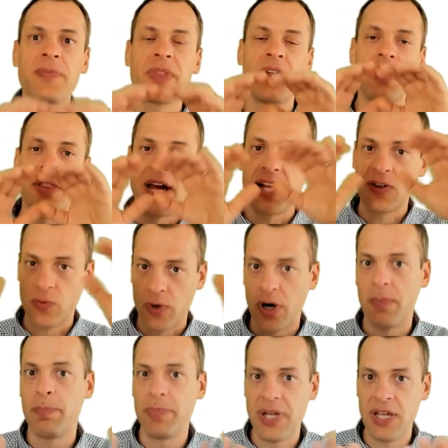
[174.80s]
That's
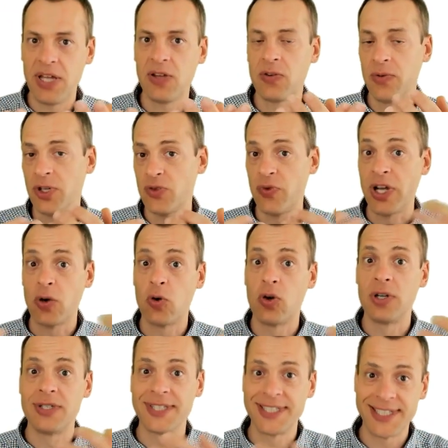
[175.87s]
one piece which we call
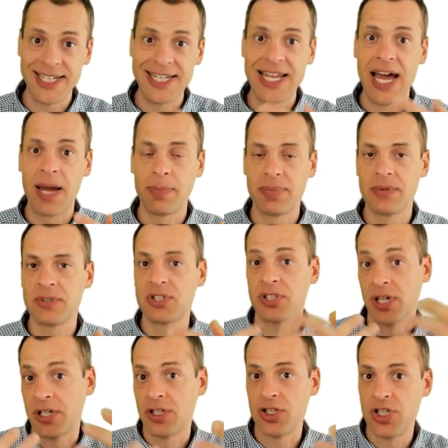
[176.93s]
CDAP
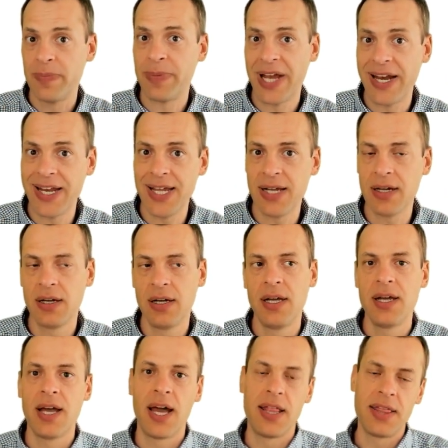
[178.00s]
strategy planning.
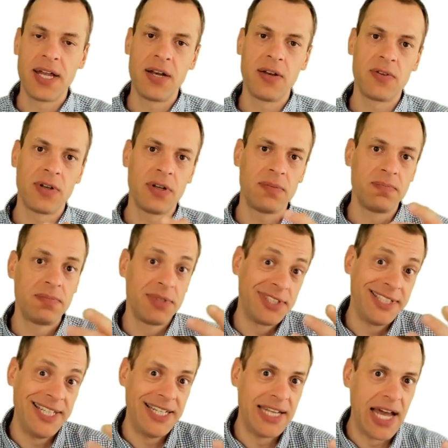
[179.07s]
And there is a
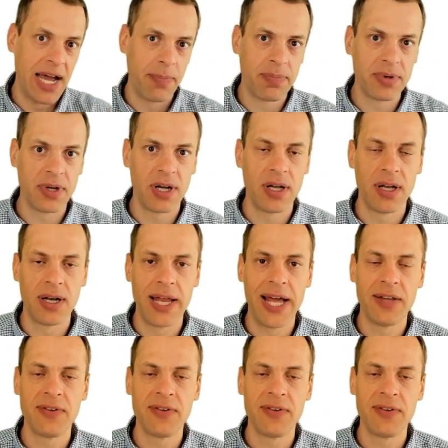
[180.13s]
CDAP, let's